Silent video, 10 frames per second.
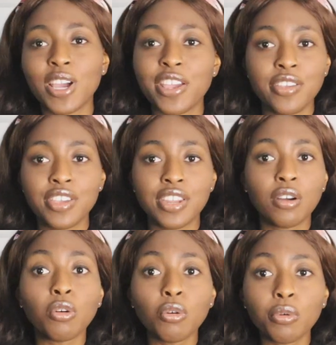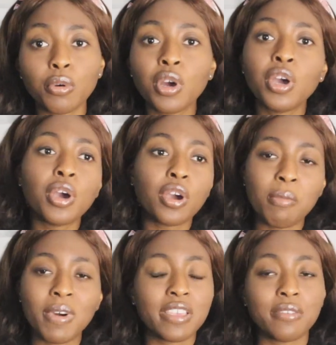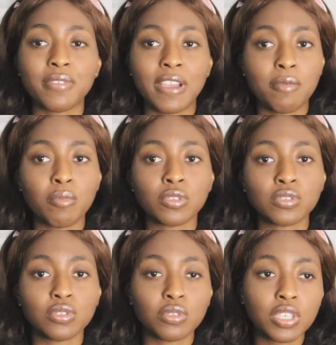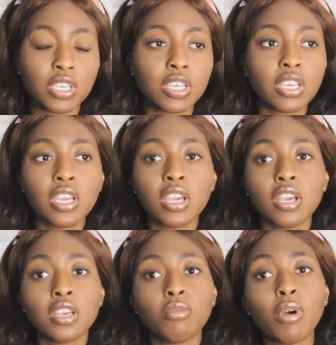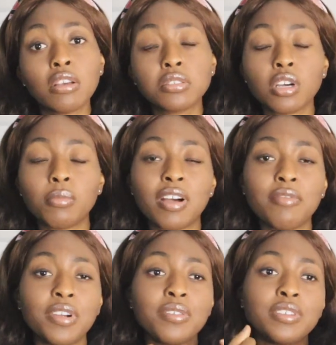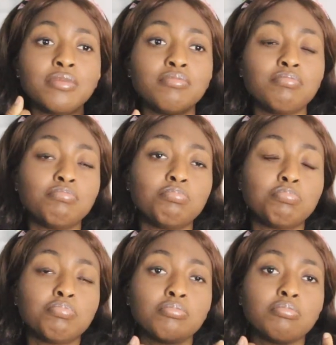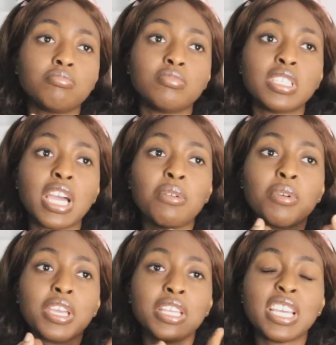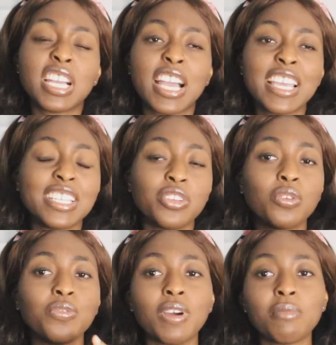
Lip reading: Why are you here now? Go, come back in 5 months. Okay. While some are they are kind enough.